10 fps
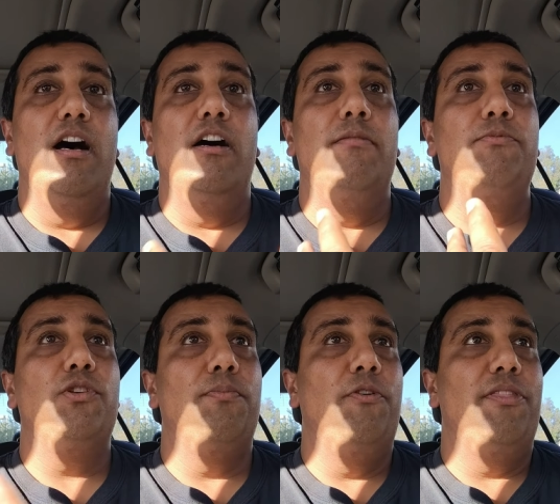Um,
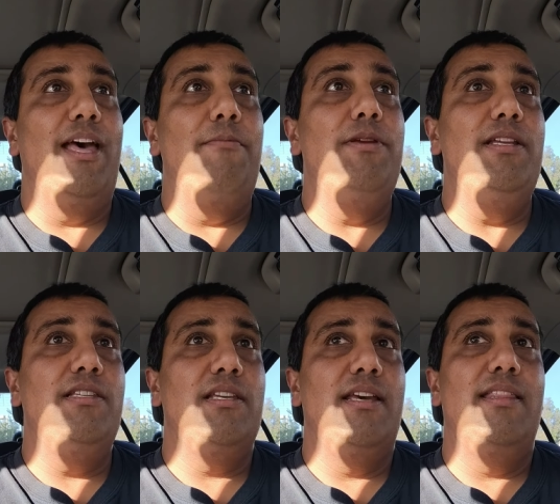so with that
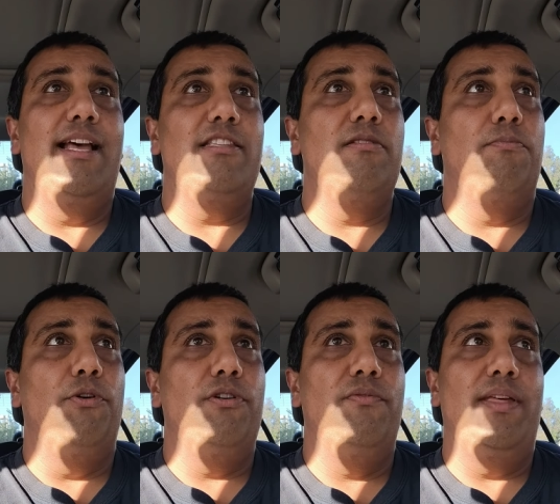being said, that's the
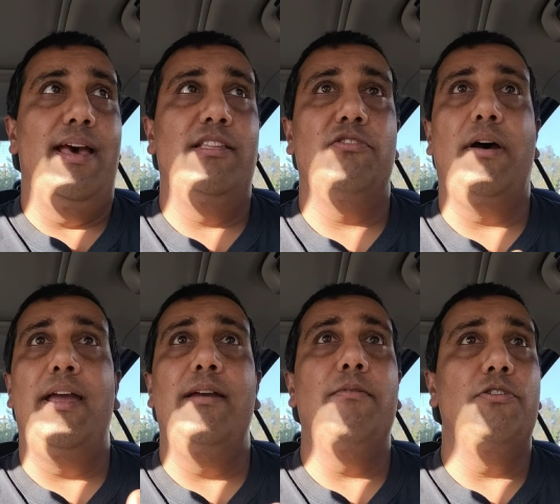bulk of that. So
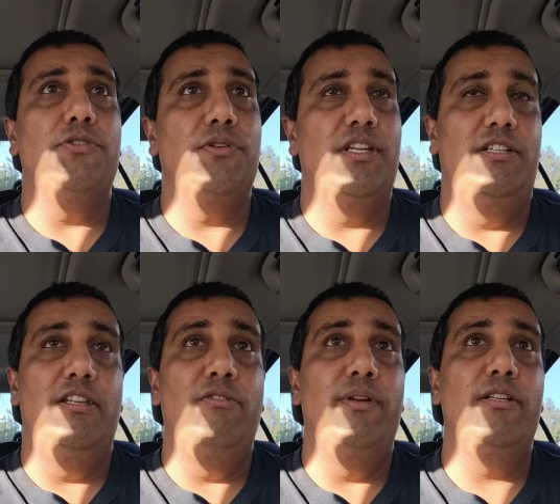I am also
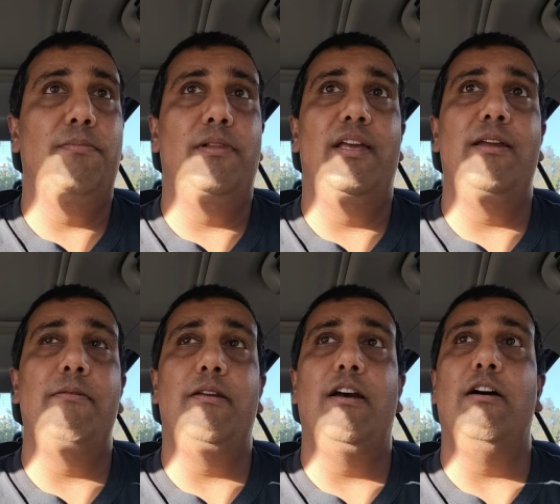continuing to
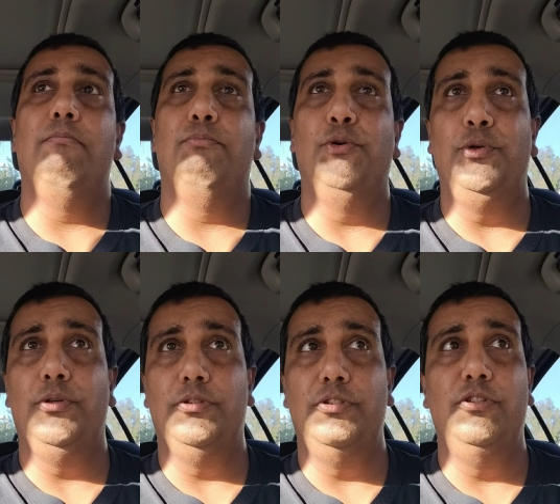play um,
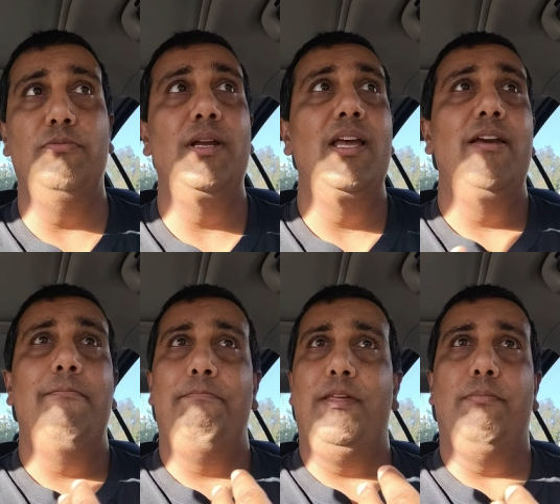Brutal Doom,
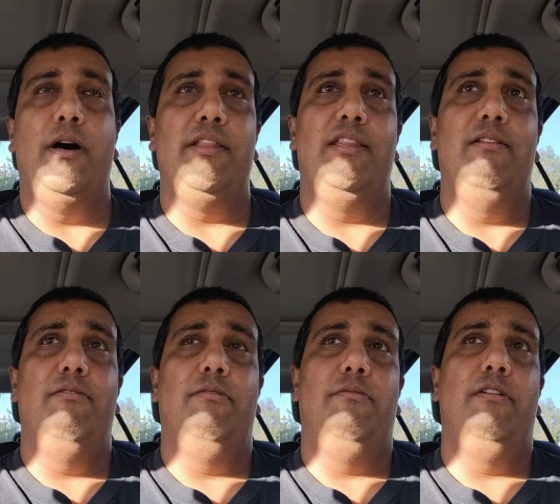the mod,
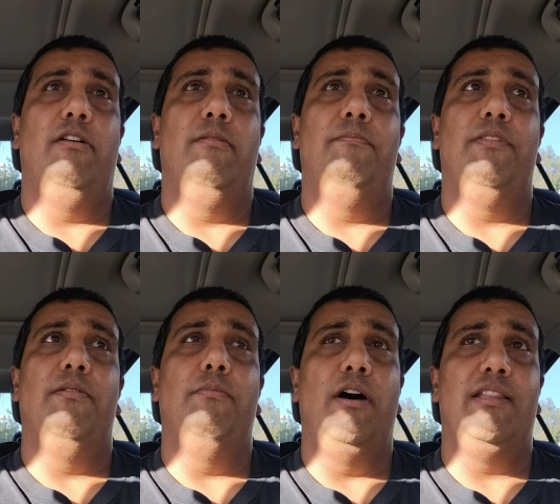um,
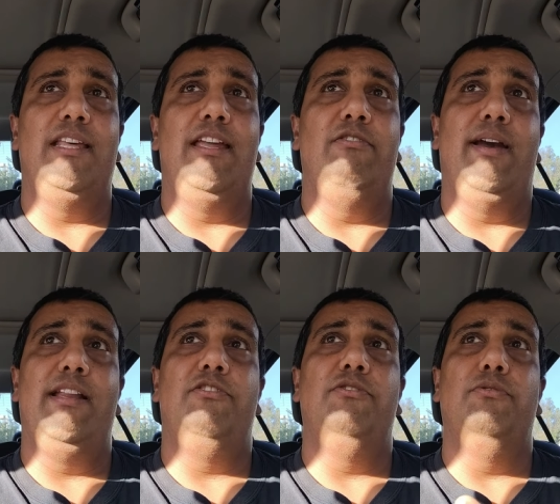the mod that you
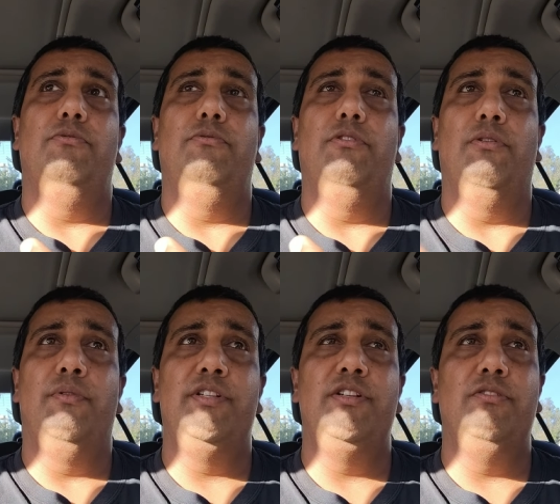add to the
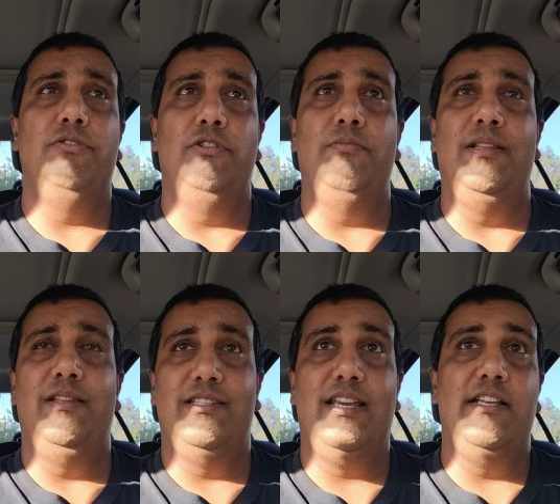original Doom.
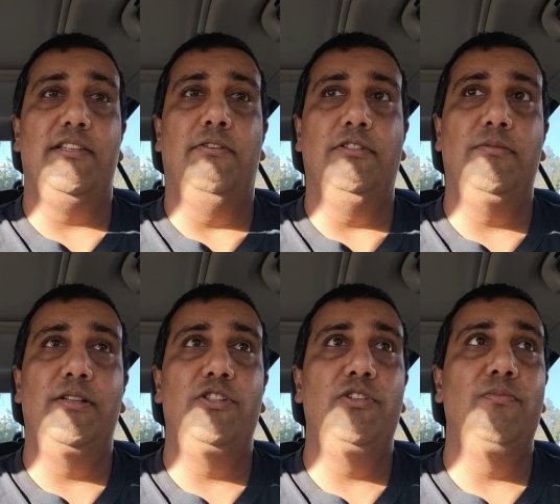In this case,
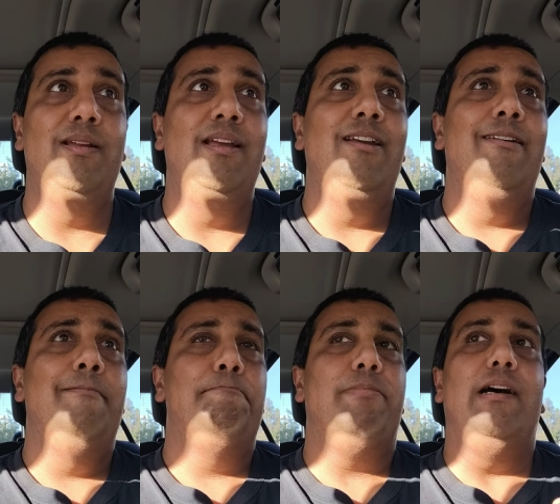Ultimate Doom.
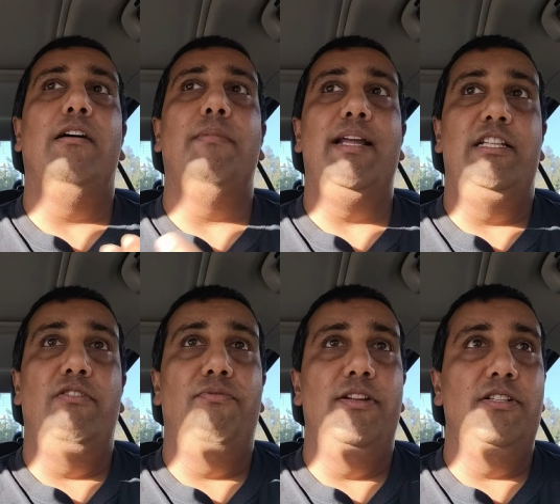Um, I
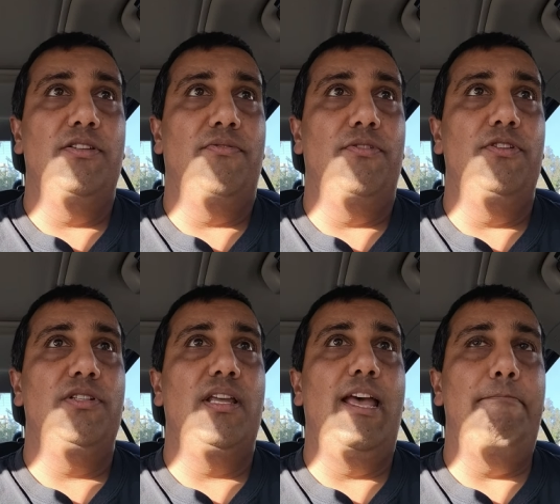did finish the
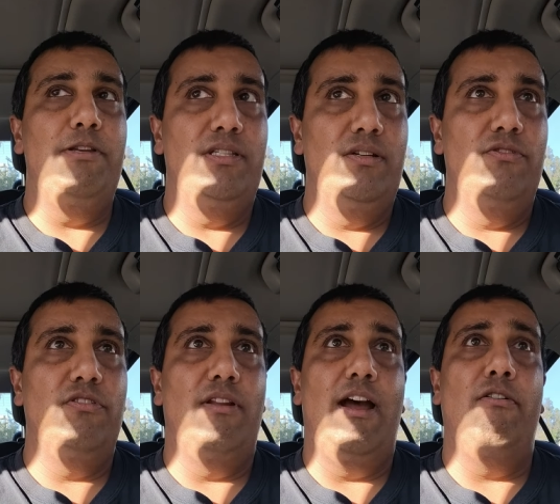first episode,
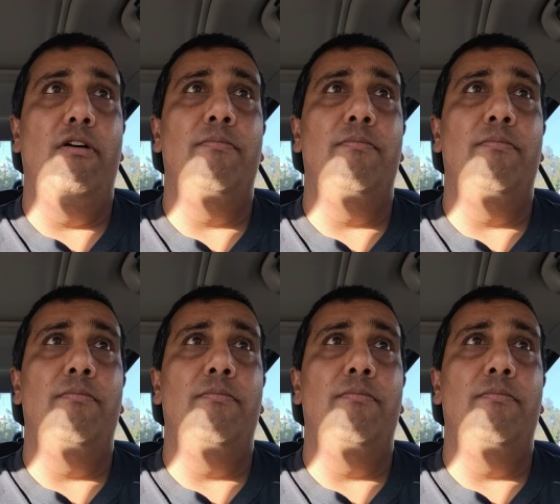so now